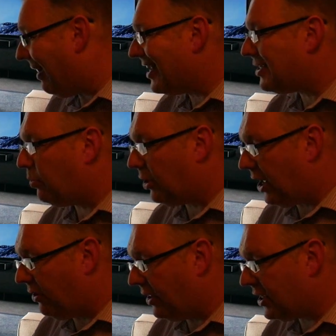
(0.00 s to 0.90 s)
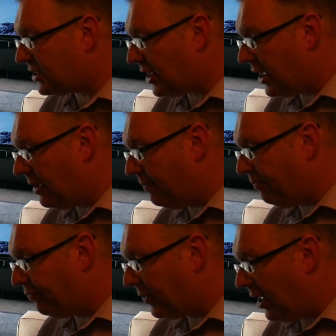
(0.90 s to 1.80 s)
I like to play on this.
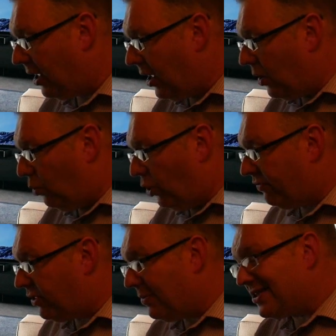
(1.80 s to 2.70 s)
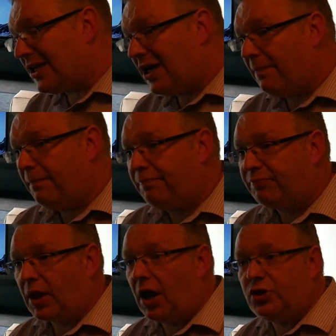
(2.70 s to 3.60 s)
One of them is a
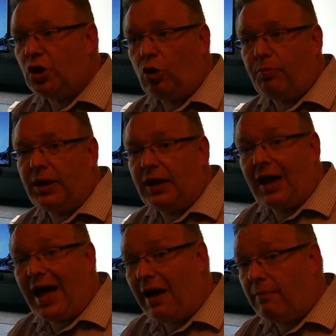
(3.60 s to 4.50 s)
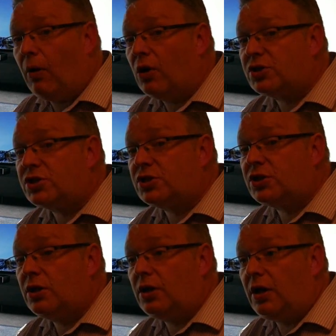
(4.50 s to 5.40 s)
Dolby
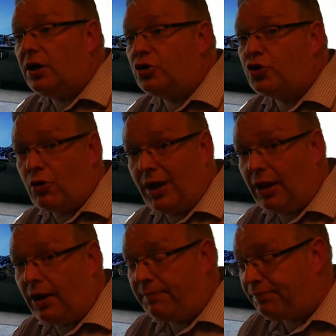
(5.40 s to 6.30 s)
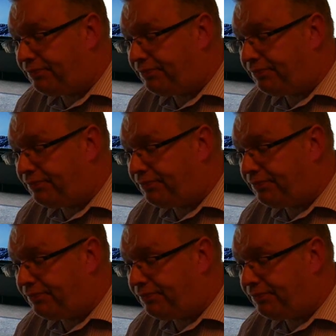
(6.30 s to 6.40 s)
Atmos trailer.